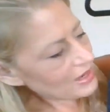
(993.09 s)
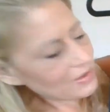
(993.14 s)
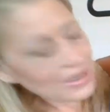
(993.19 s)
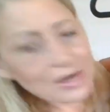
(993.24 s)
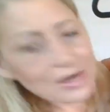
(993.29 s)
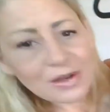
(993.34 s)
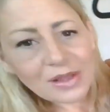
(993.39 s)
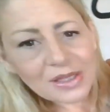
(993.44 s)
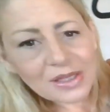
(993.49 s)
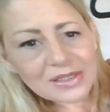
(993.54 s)
down
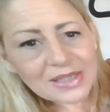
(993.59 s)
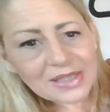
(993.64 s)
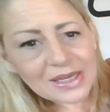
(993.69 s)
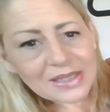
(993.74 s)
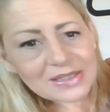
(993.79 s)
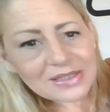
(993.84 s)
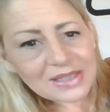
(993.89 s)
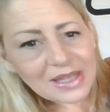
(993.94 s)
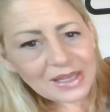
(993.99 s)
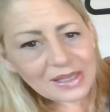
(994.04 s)
here it looks like
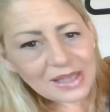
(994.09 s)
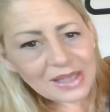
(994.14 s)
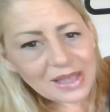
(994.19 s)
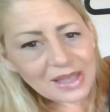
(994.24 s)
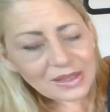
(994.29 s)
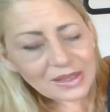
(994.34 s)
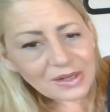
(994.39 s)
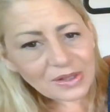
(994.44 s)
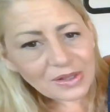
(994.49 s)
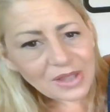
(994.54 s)
it's like
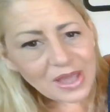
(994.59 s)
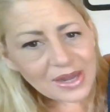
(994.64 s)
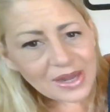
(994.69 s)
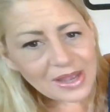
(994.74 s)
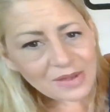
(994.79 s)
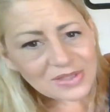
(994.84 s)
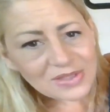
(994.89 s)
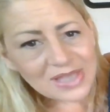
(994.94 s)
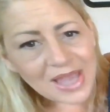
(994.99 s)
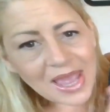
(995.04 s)
got little
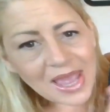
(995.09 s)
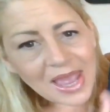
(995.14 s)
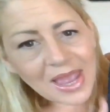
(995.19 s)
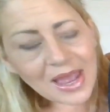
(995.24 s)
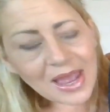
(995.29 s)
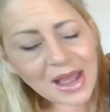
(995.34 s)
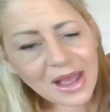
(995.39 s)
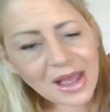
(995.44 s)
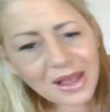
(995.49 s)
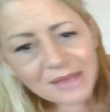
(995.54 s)
cutouts.
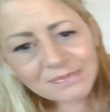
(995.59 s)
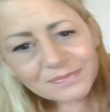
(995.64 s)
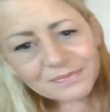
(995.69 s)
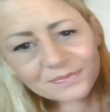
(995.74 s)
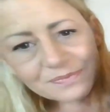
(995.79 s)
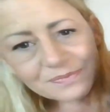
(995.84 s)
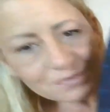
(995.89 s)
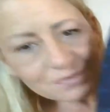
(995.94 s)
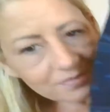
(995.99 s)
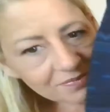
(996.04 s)
Um,
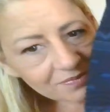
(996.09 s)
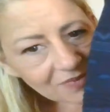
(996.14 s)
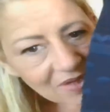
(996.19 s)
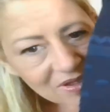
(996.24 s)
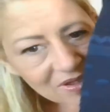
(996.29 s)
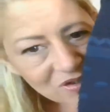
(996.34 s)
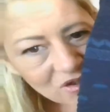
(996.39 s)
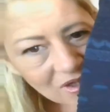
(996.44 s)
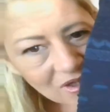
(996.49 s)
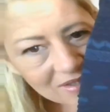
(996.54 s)

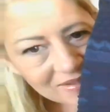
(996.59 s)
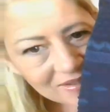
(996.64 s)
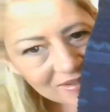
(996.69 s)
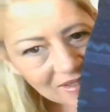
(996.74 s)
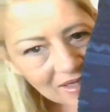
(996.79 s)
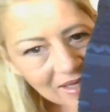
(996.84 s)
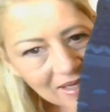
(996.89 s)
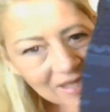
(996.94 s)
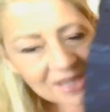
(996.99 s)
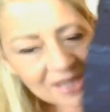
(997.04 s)

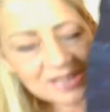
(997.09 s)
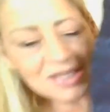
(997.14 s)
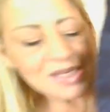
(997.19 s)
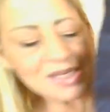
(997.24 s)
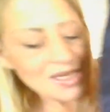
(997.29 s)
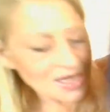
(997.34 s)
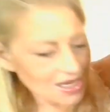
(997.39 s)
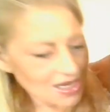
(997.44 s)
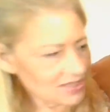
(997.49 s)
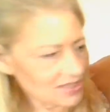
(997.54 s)
just, and it's a
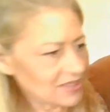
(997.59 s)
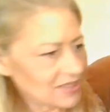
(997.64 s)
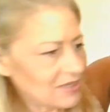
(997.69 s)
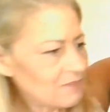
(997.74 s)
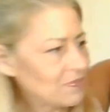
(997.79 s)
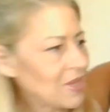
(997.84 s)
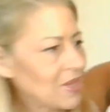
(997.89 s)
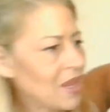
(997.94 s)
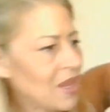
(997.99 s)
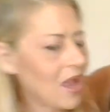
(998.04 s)
knit.
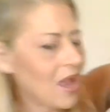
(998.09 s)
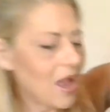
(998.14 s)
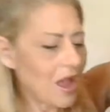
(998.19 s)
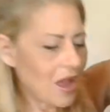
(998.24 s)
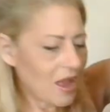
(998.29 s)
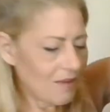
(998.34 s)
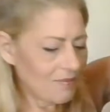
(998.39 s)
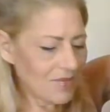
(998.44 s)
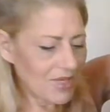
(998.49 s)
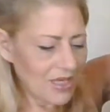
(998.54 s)

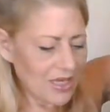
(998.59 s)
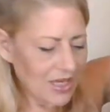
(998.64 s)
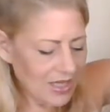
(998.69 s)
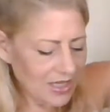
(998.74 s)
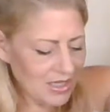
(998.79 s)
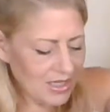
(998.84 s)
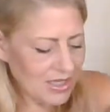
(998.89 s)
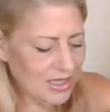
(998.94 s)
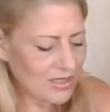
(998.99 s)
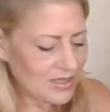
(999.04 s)
Um,
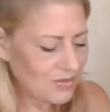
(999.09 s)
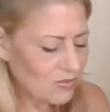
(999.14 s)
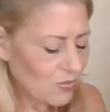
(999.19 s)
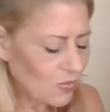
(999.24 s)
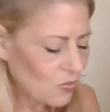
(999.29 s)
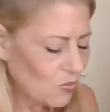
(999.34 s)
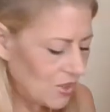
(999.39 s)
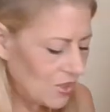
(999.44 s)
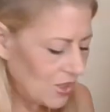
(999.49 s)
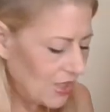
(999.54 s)
it is
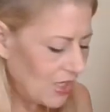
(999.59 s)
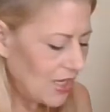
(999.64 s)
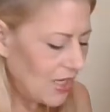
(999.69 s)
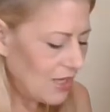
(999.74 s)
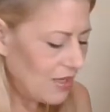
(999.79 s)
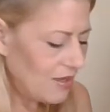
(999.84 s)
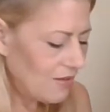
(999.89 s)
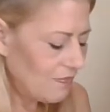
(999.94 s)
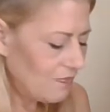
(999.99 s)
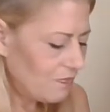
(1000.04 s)

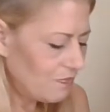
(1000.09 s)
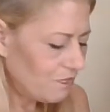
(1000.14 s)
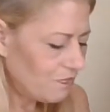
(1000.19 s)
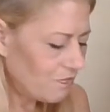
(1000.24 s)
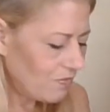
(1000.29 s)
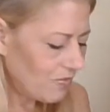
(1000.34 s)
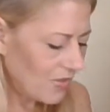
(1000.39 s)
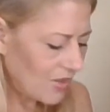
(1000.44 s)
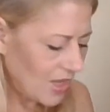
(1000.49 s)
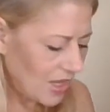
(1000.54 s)
really
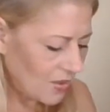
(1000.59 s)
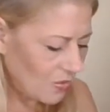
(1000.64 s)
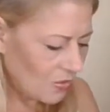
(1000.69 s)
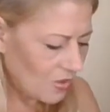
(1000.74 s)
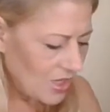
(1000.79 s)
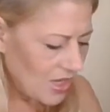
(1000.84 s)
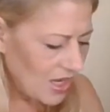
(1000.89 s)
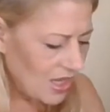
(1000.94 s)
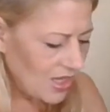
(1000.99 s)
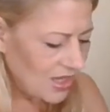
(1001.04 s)
like
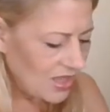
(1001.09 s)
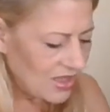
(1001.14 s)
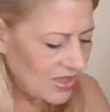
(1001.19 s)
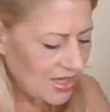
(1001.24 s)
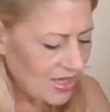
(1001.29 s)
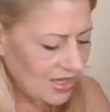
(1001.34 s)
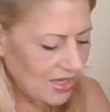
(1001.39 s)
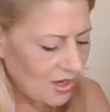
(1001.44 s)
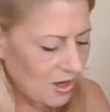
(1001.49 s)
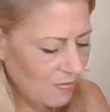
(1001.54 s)

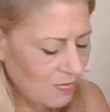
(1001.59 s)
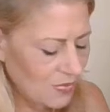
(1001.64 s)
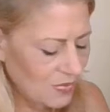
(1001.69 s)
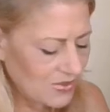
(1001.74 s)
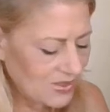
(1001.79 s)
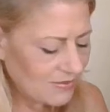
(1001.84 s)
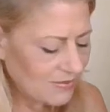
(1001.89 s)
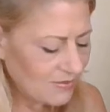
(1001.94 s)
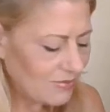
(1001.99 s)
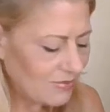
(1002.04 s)
thick. It
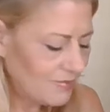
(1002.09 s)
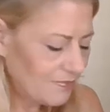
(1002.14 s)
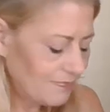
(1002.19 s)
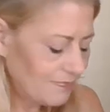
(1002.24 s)
almost,